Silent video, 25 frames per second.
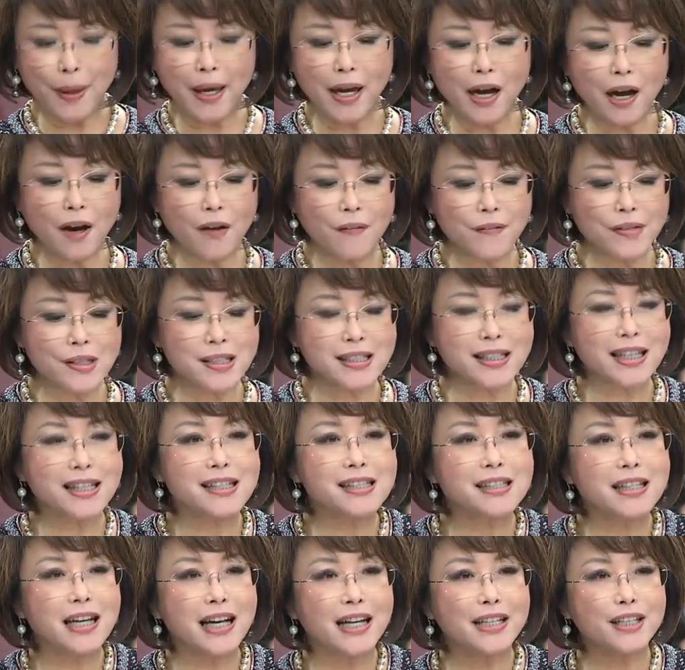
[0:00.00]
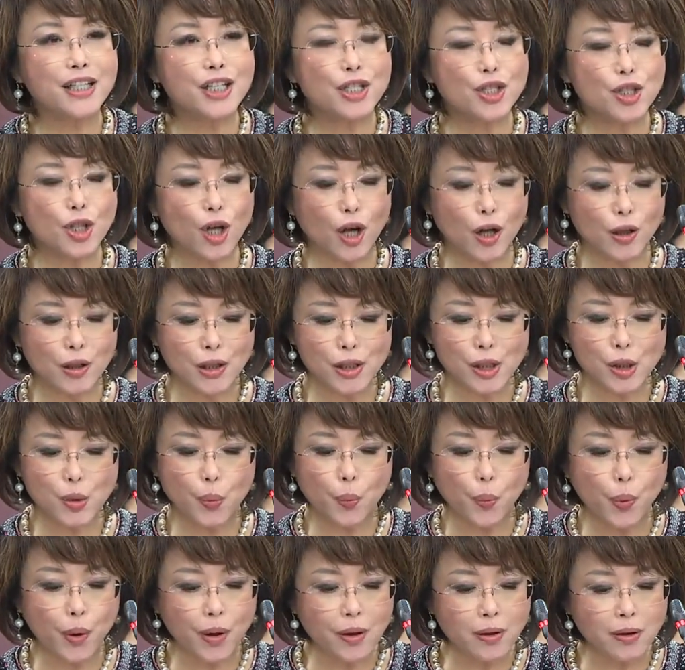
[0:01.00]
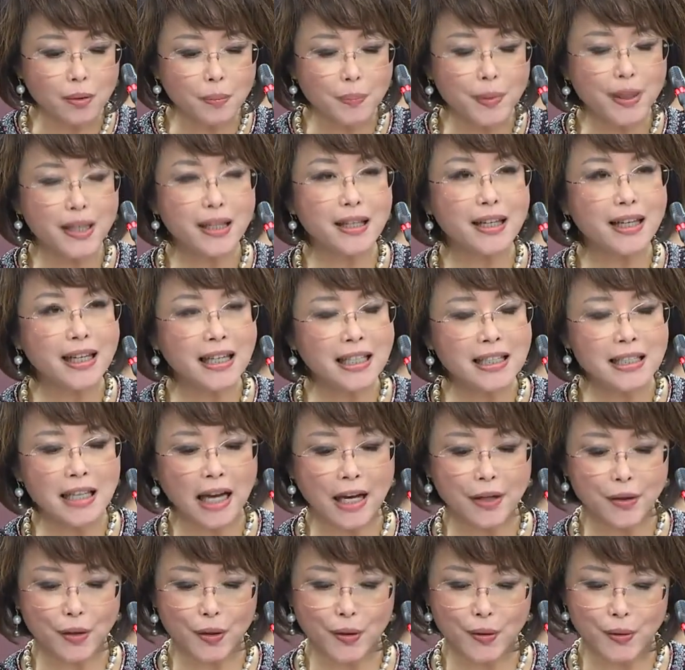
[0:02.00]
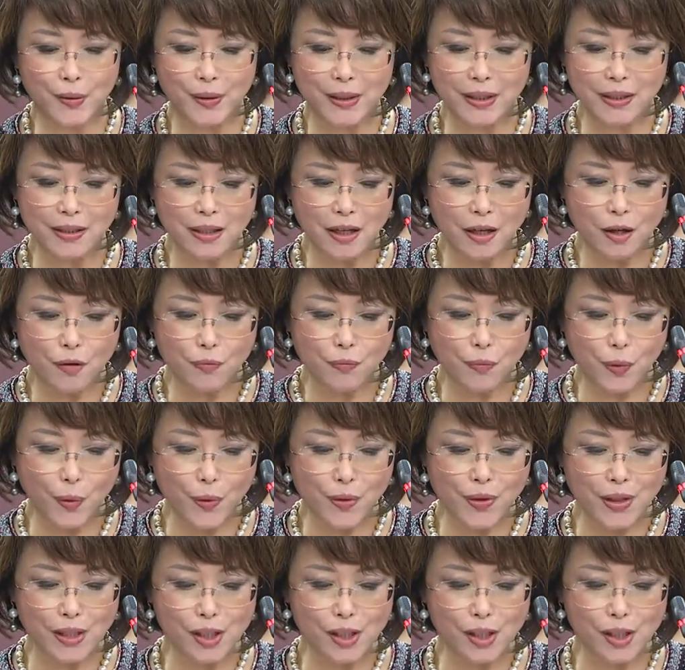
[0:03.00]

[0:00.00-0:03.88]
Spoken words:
payout of $600 will be inadequate for